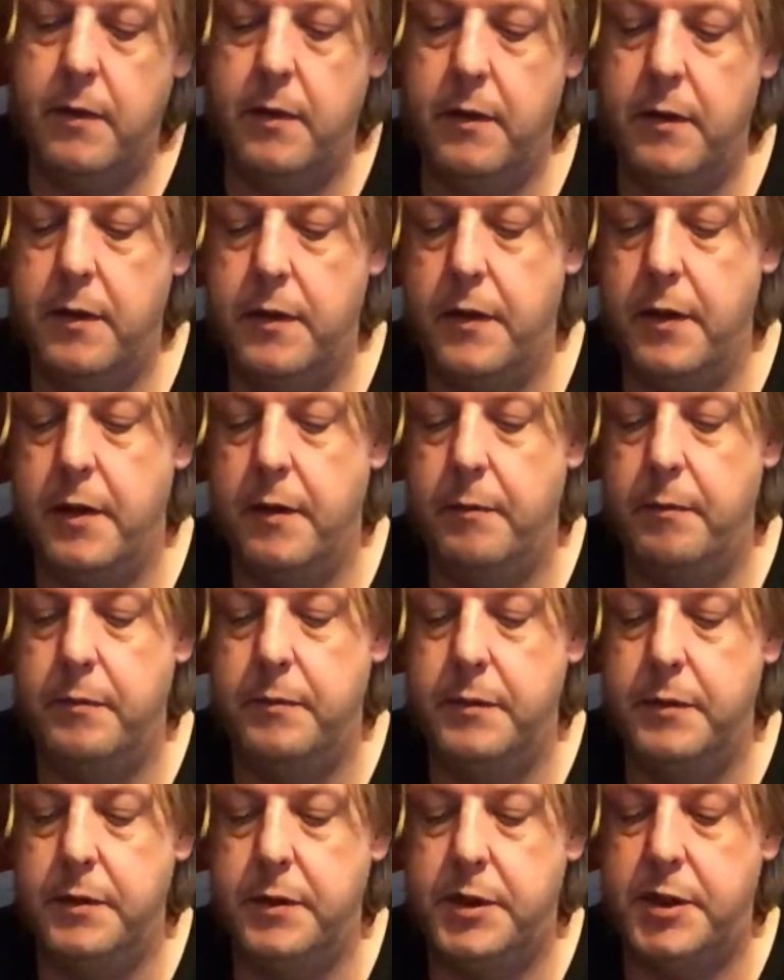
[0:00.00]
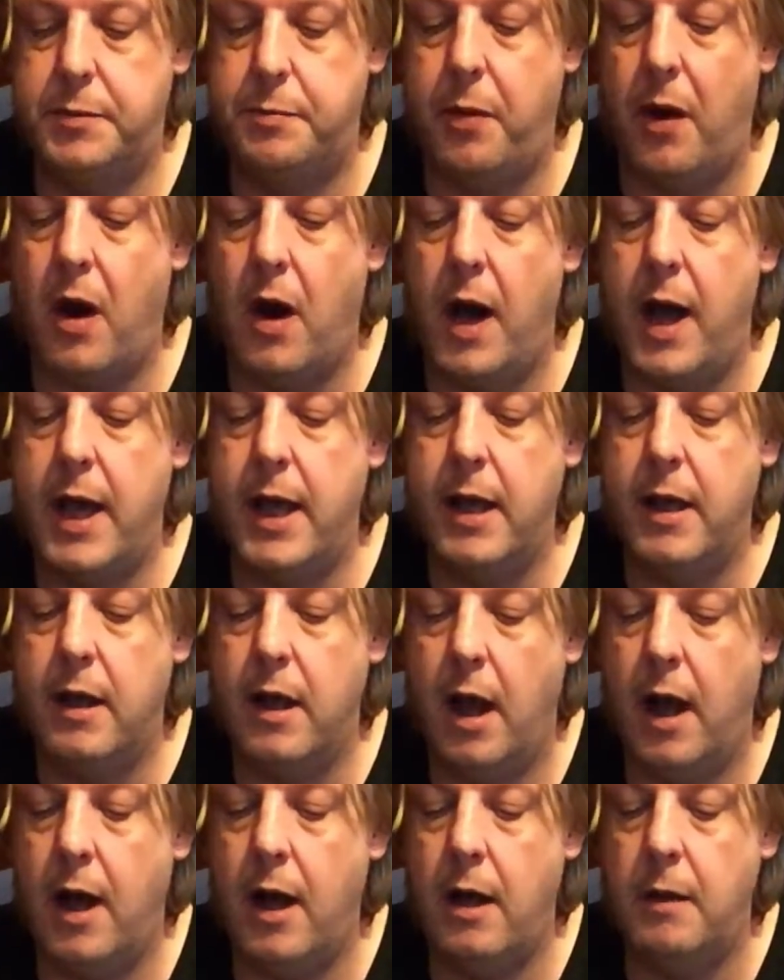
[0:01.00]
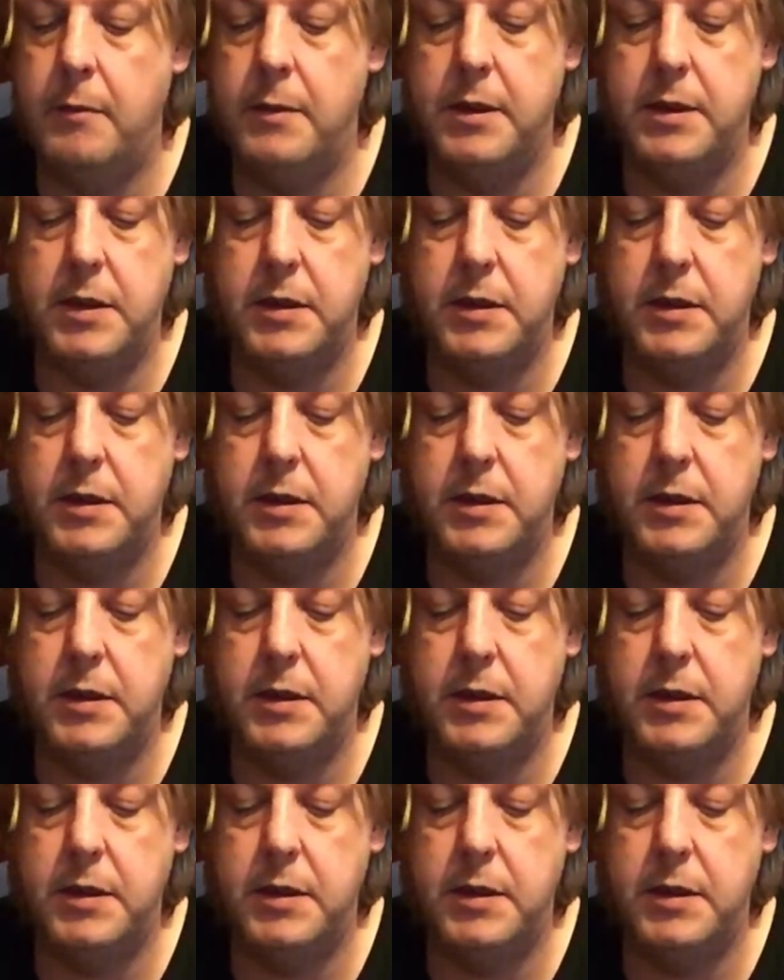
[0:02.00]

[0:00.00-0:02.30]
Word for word: The spy. I'm a